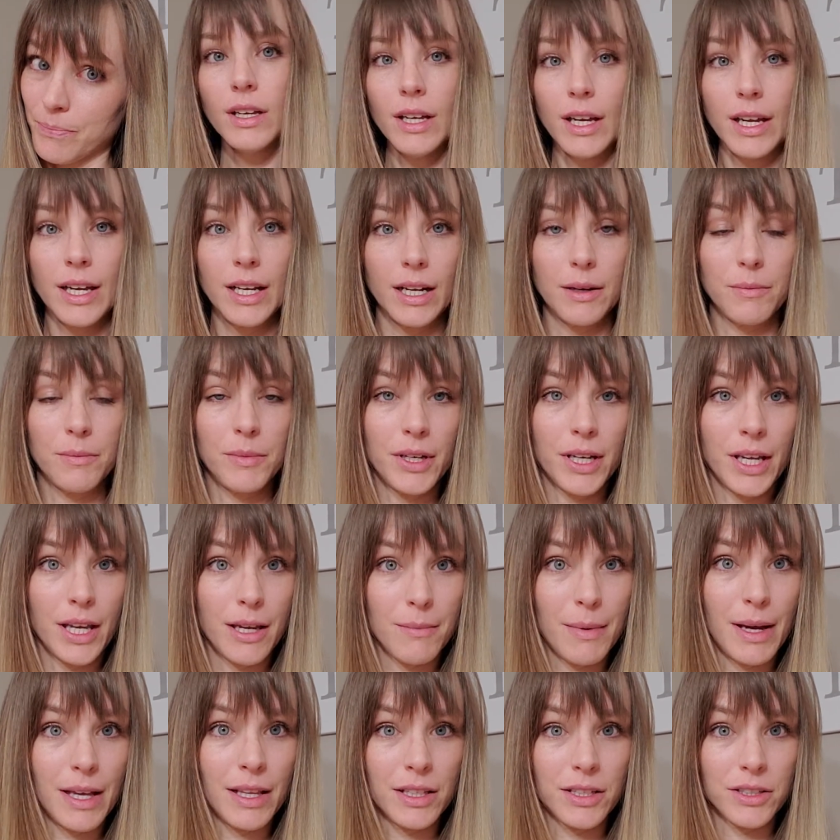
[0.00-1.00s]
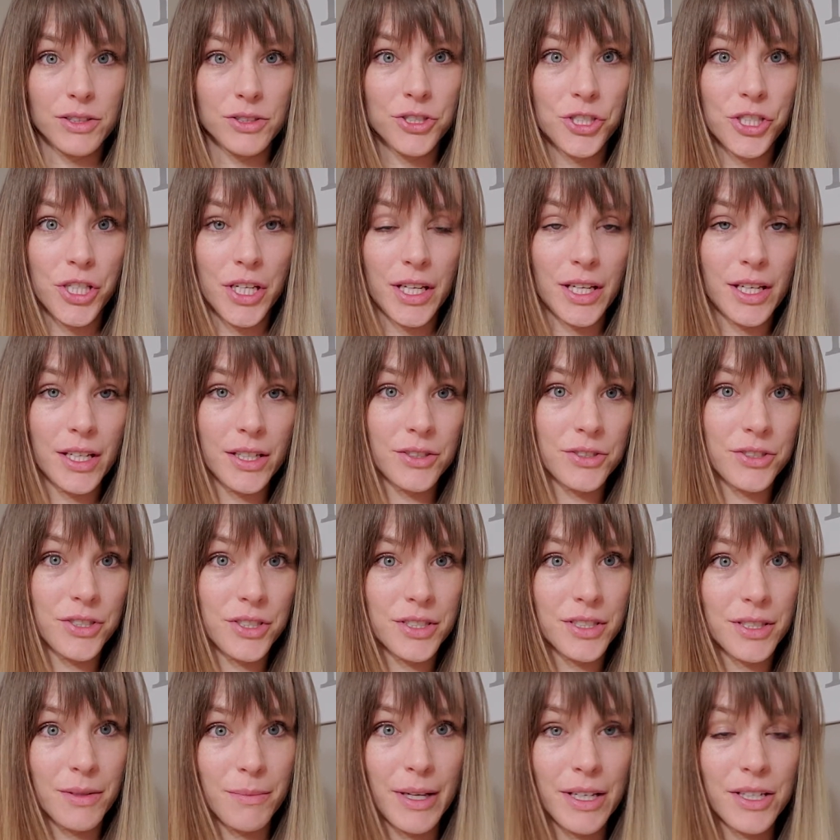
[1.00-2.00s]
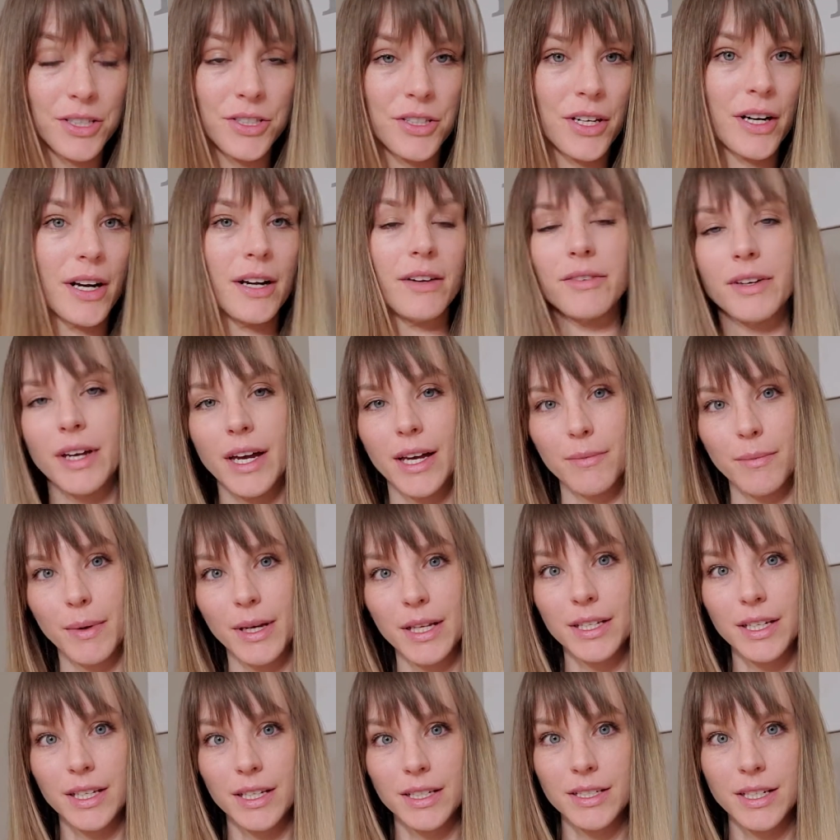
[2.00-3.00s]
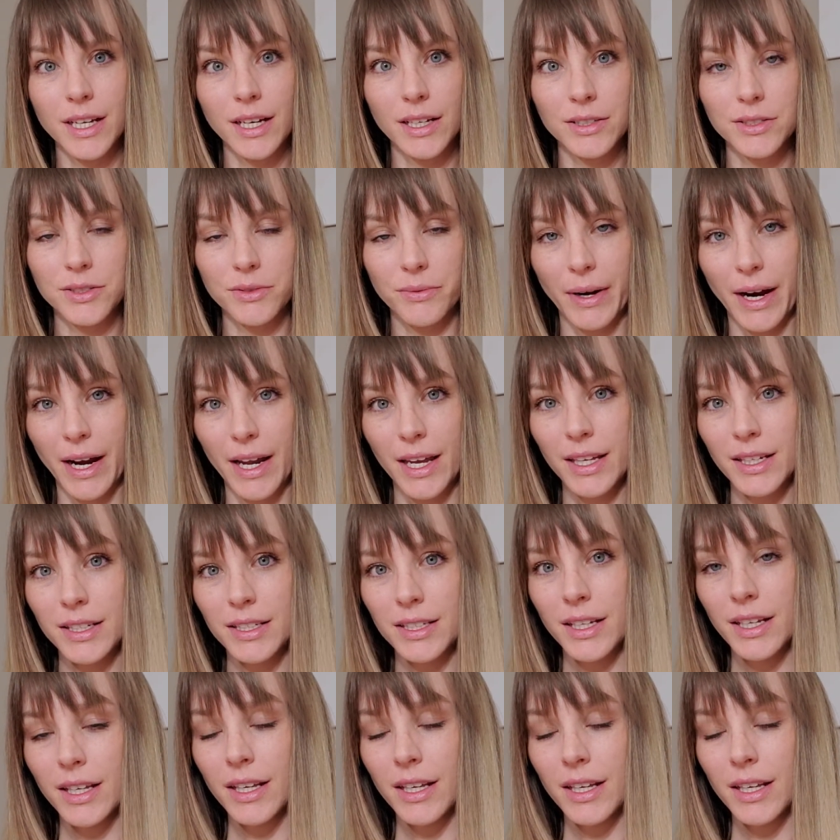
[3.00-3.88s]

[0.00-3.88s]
And I'm looking at my little sheet here just to make sure I've got my details right.